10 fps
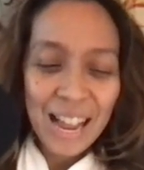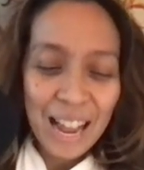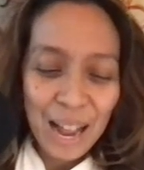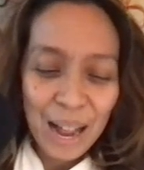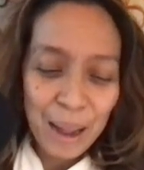
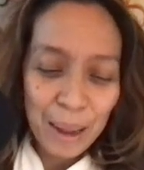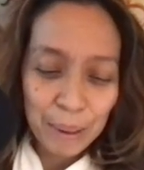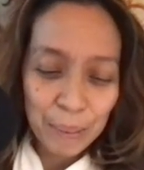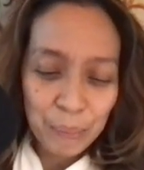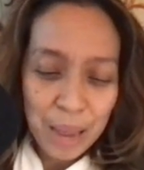
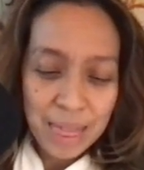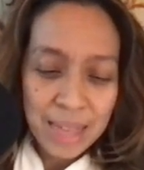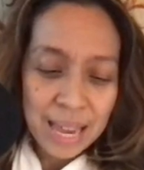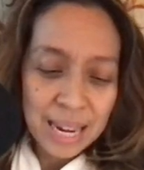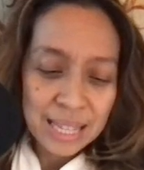um, and
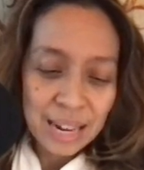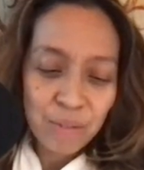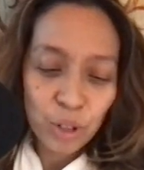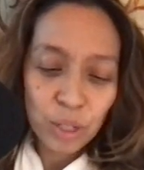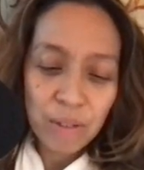then he said, if
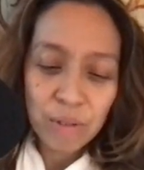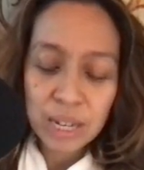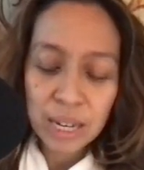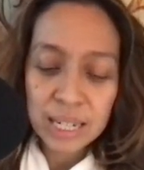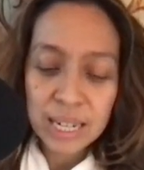your life was
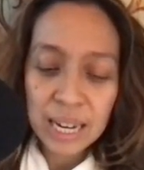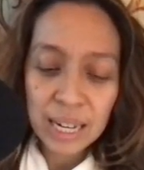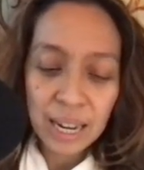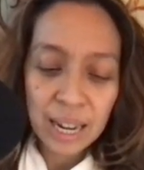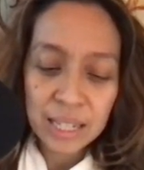not contained in
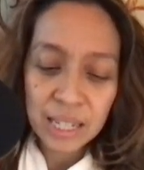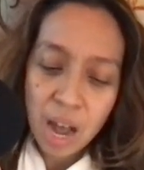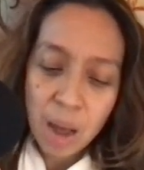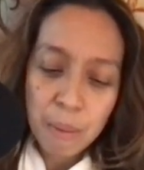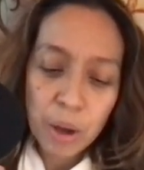God's
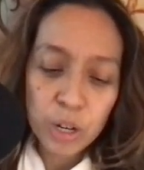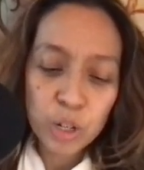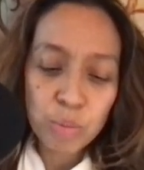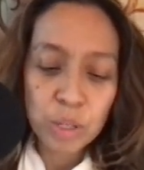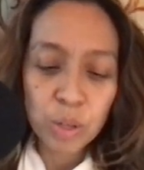cup, how could
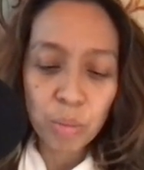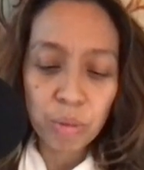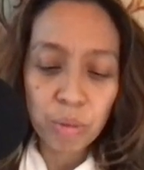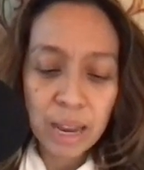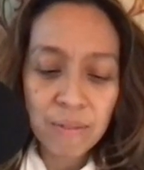you be so
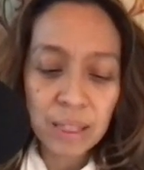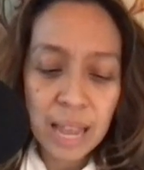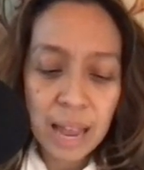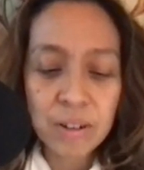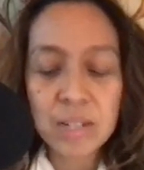brave and
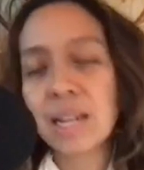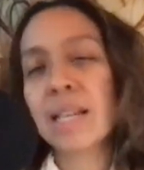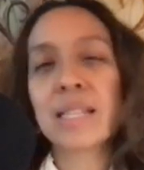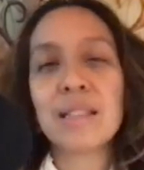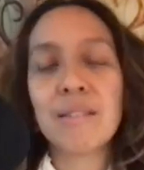laugh and
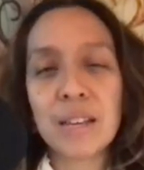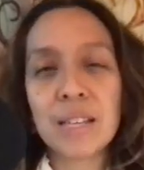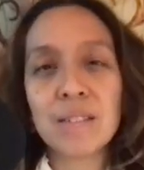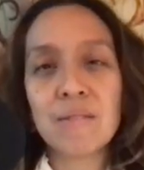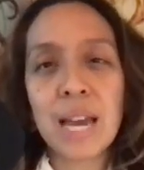dance in the
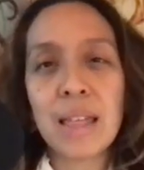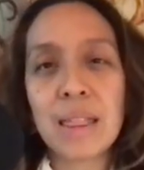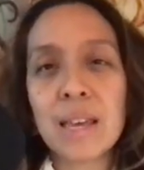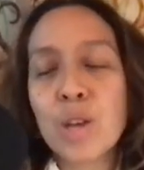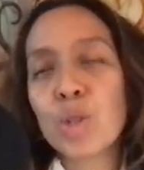face of death?
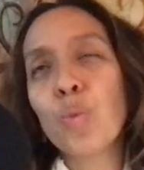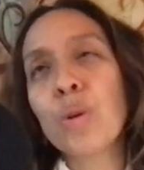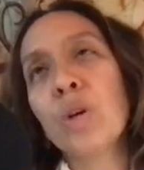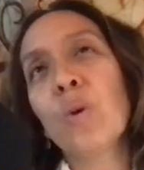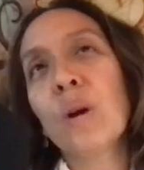So when
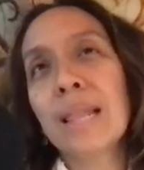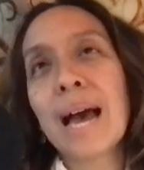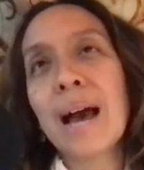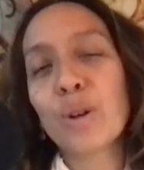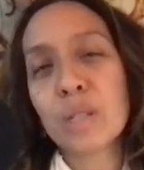you
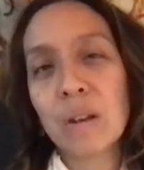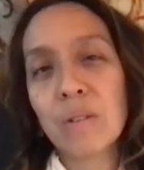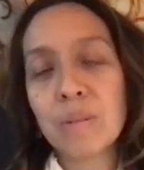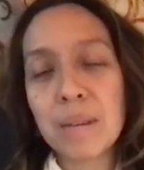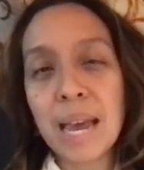allow yourself
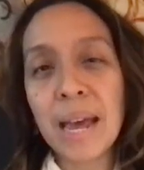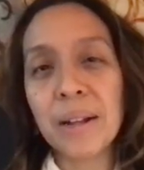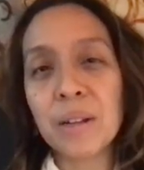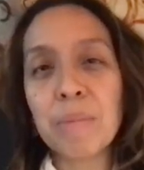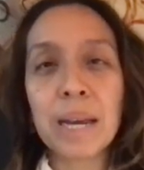to be
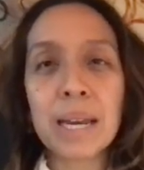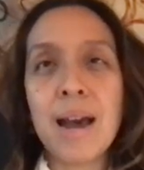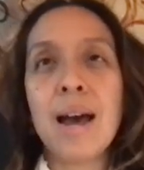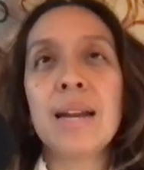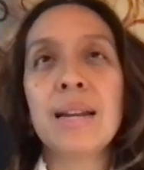held by
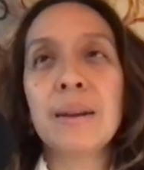God,